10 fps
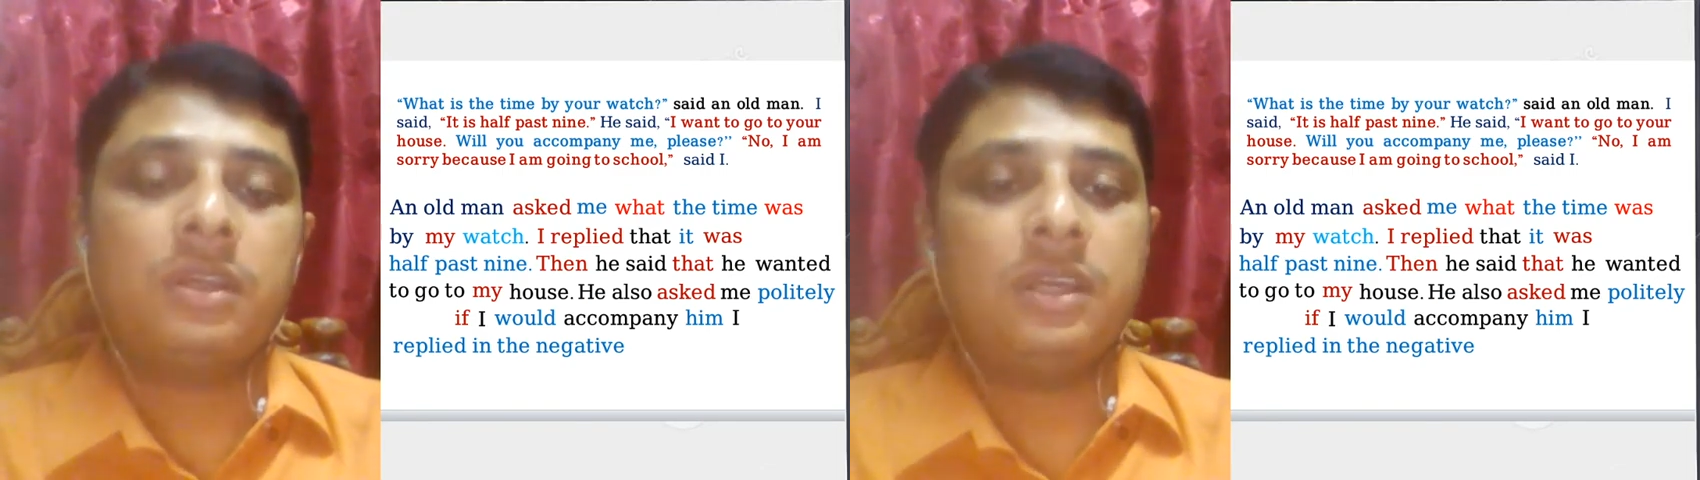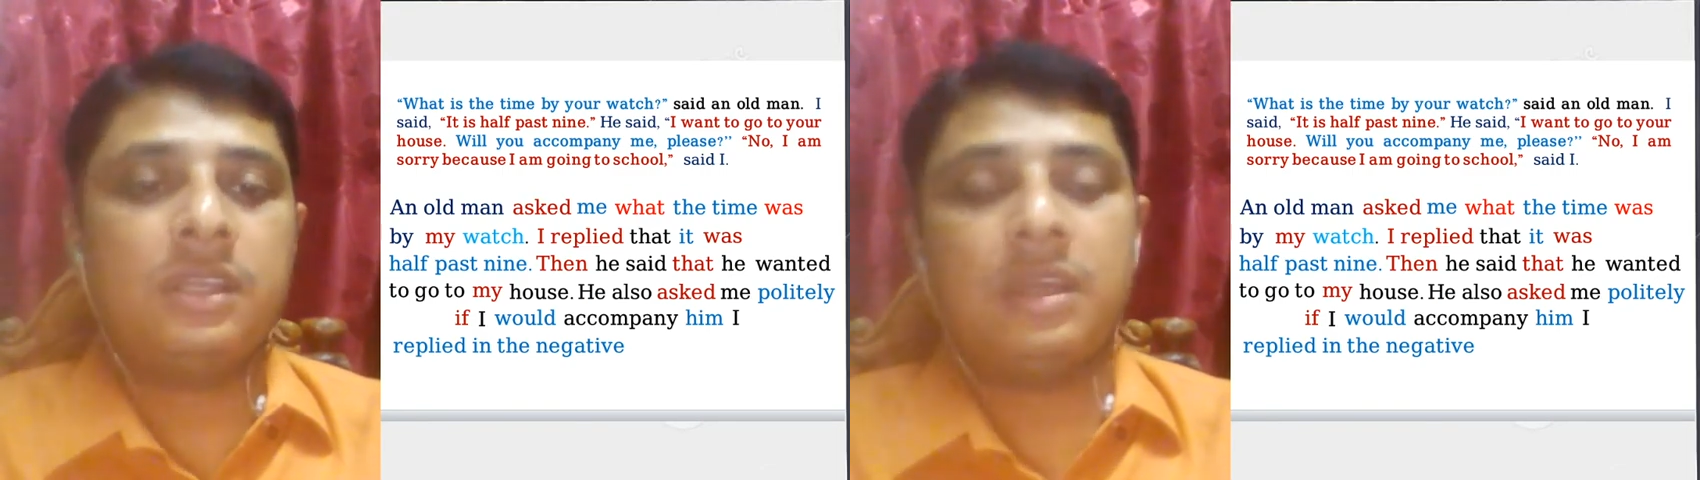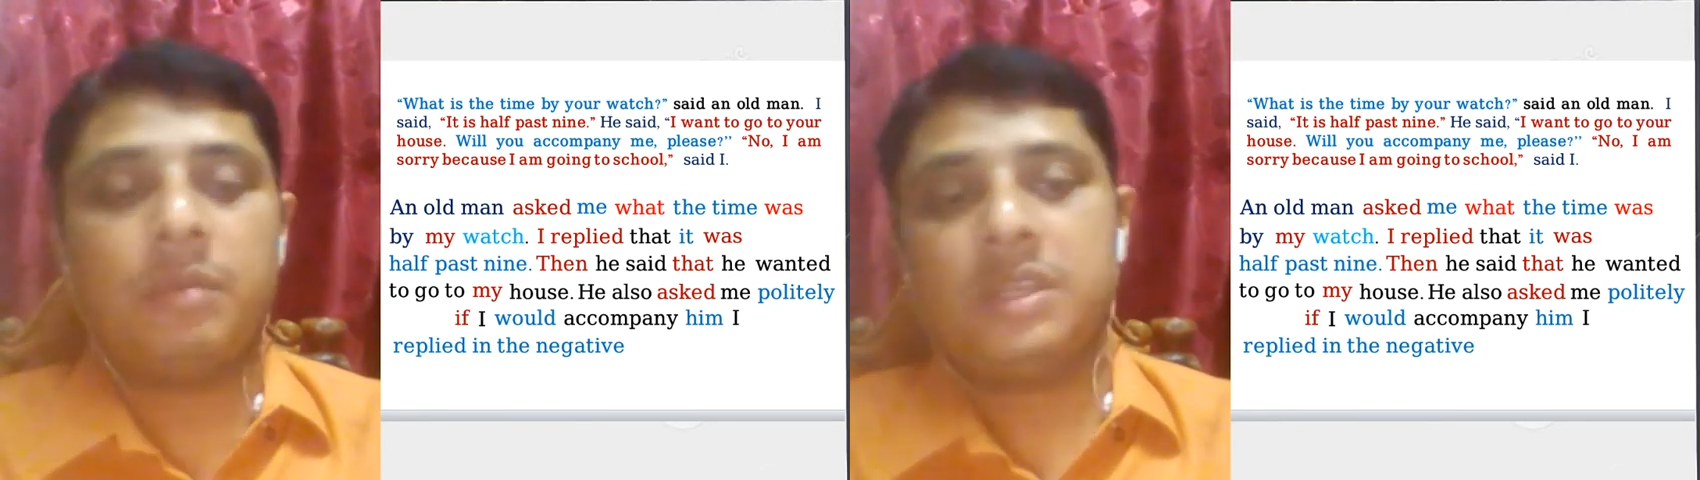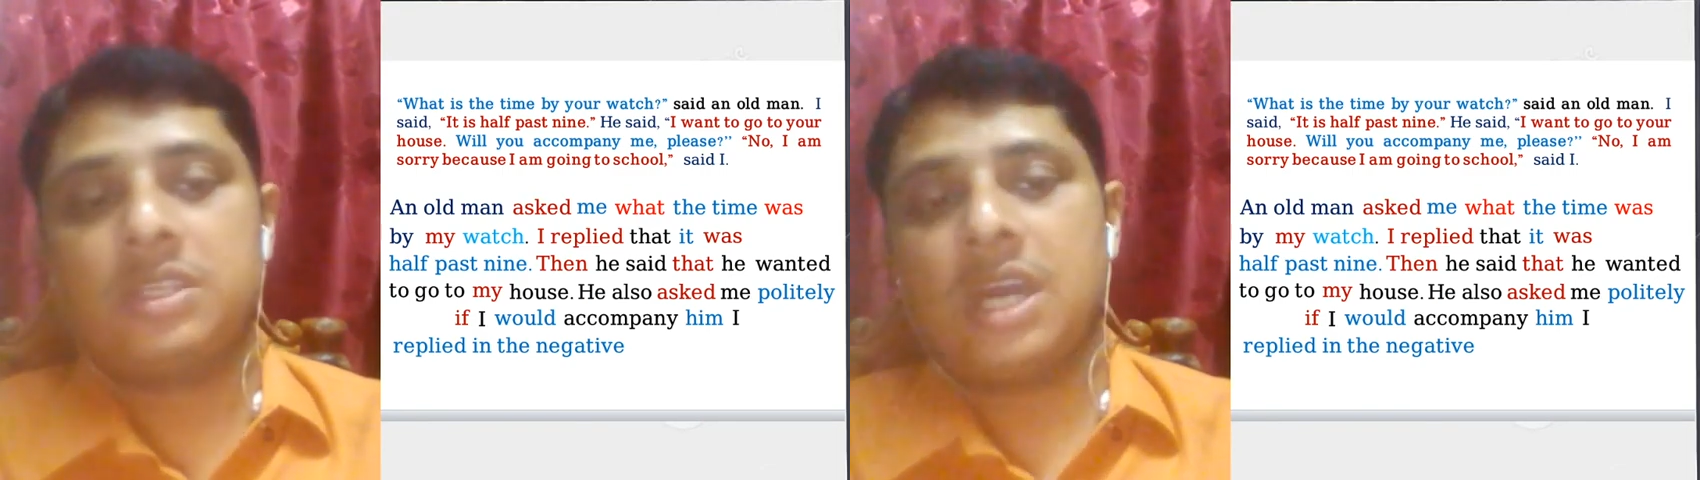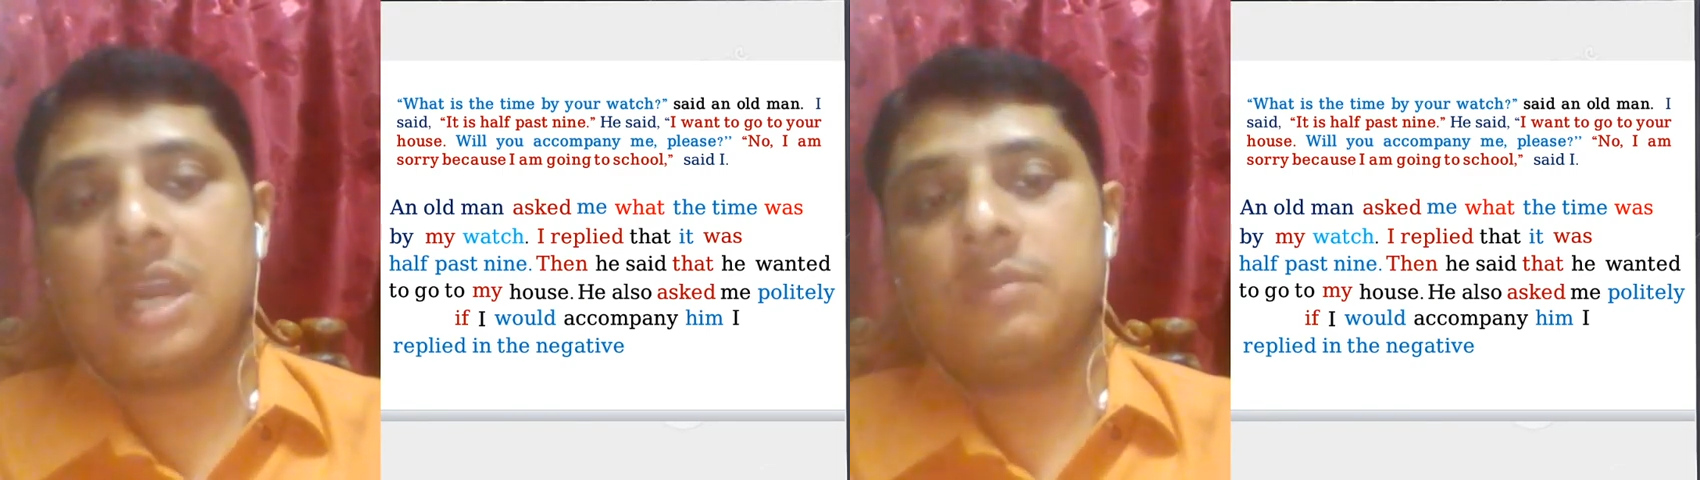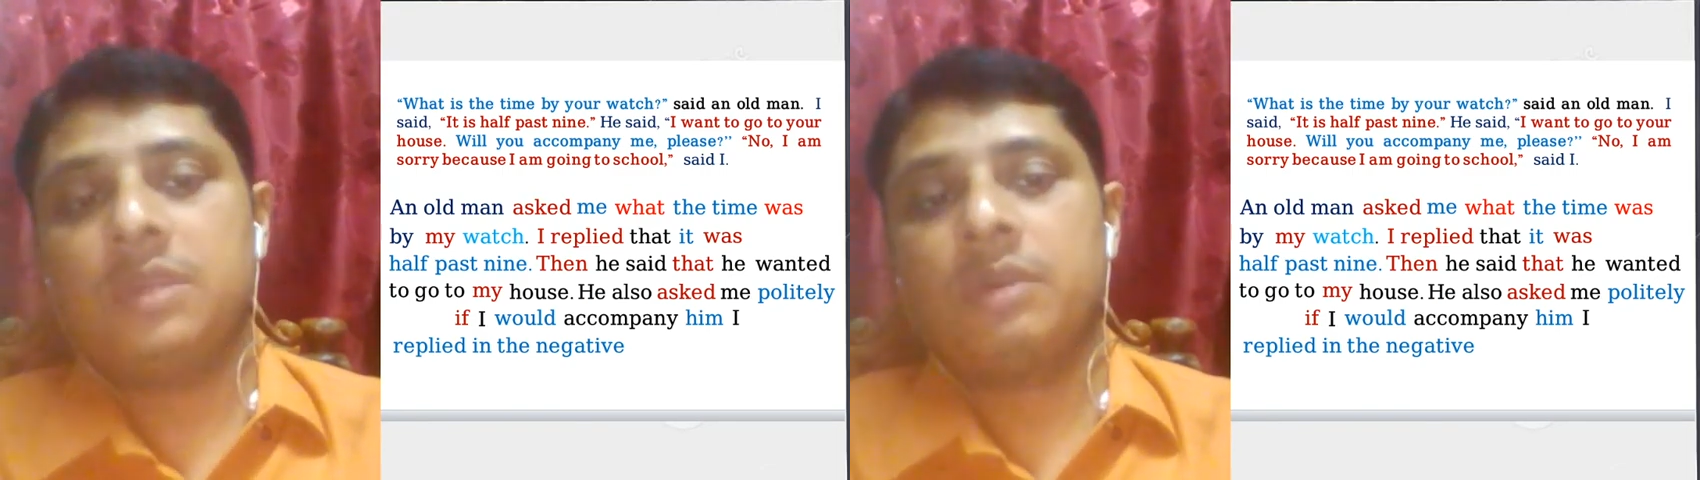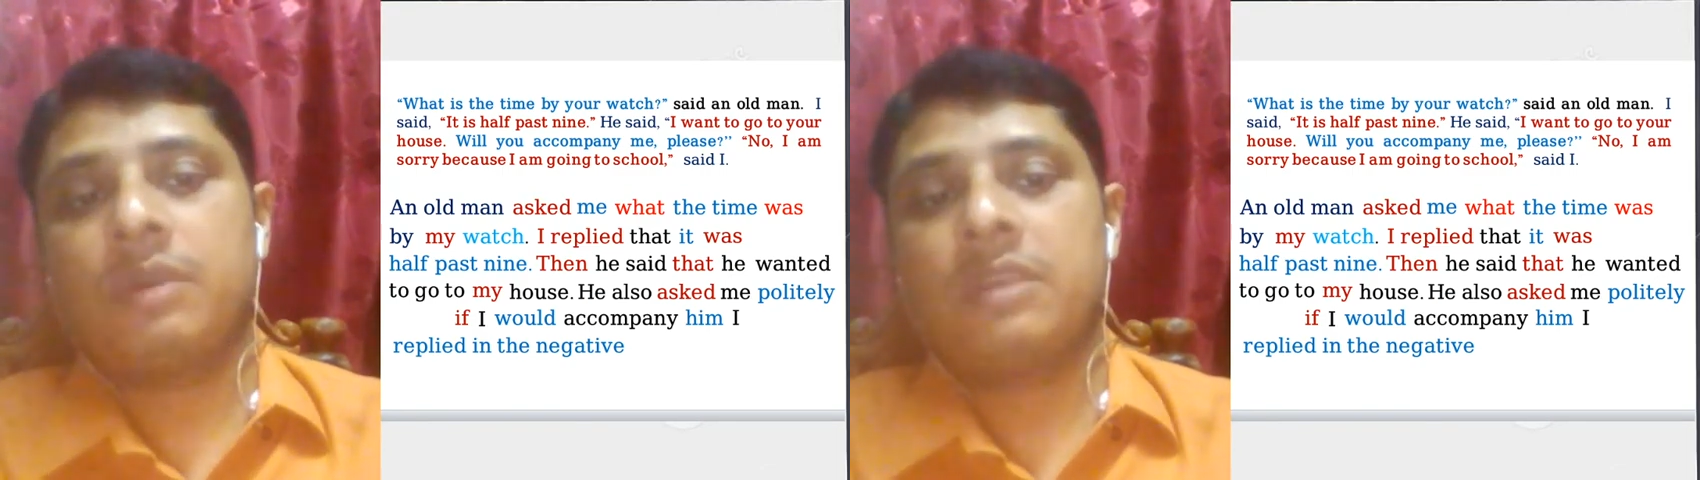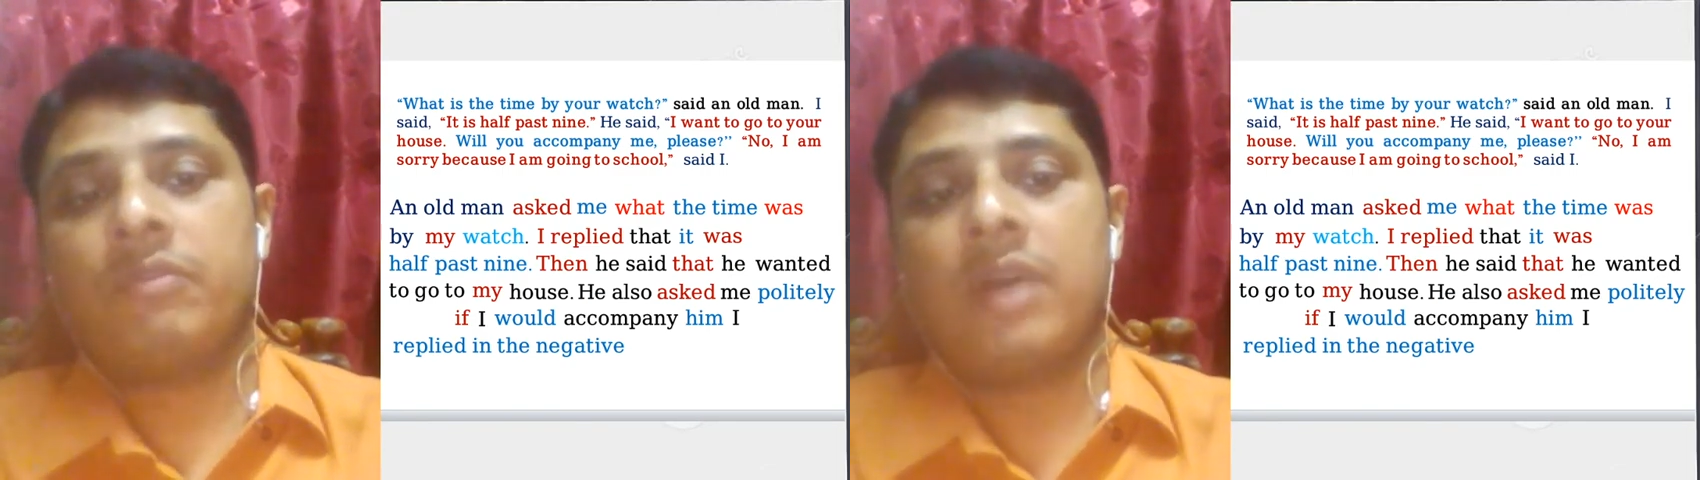in the meantime you
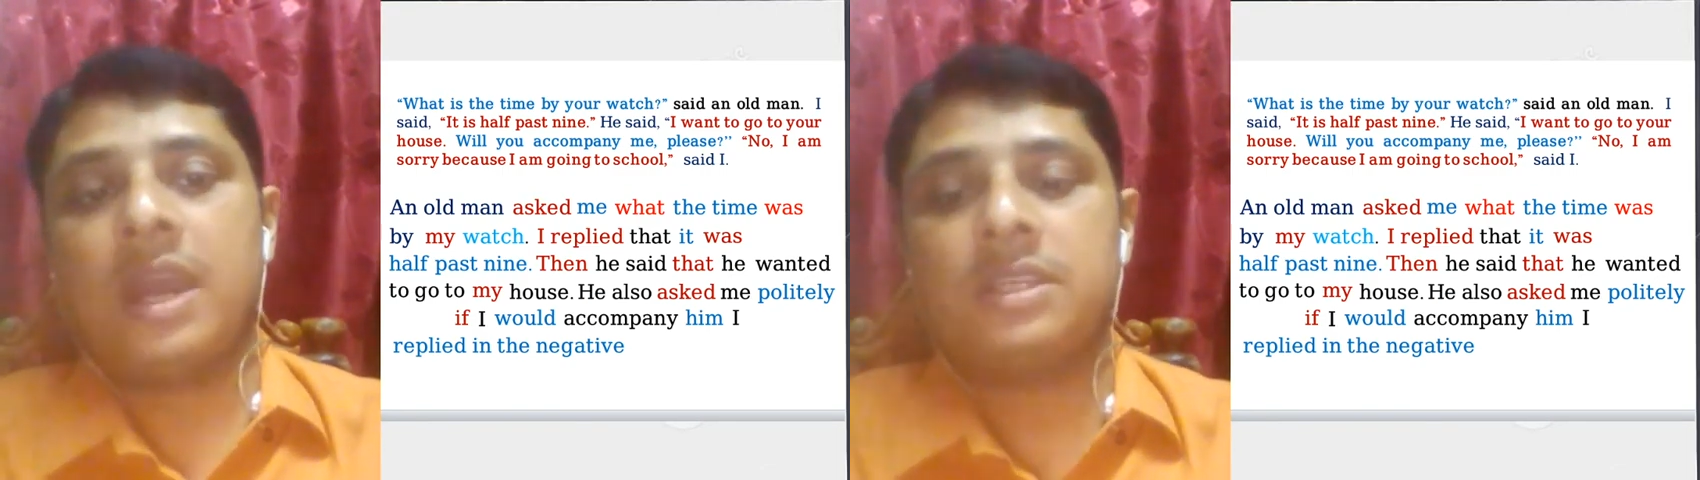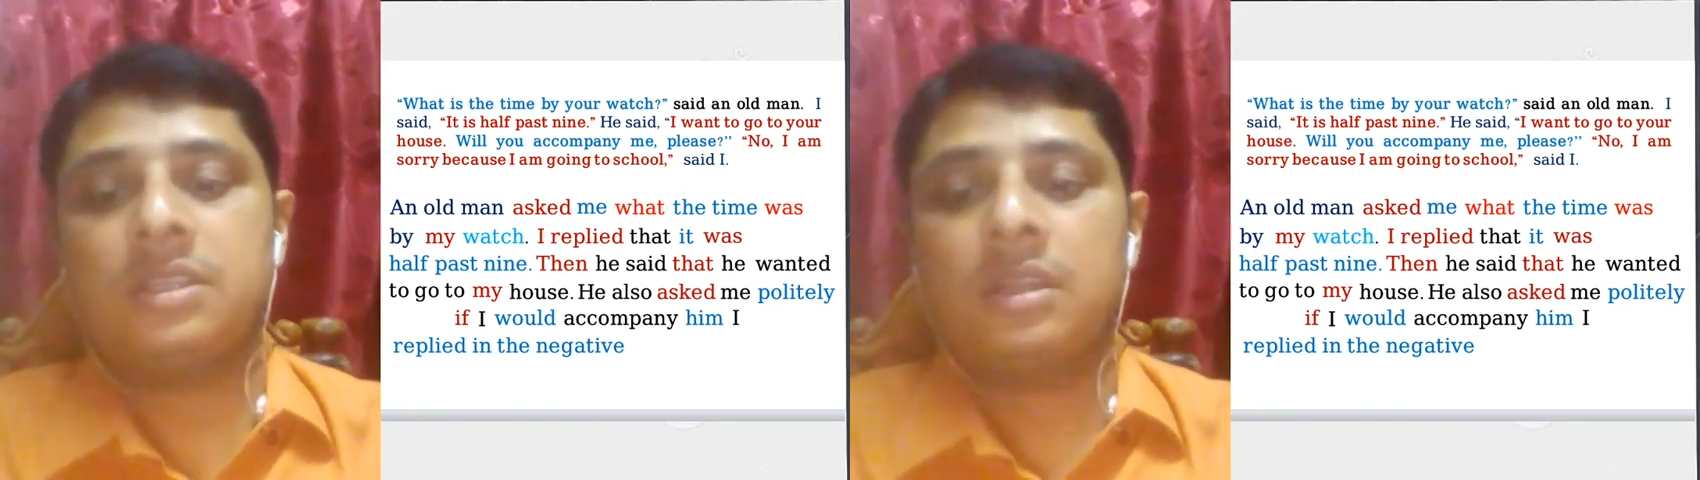can write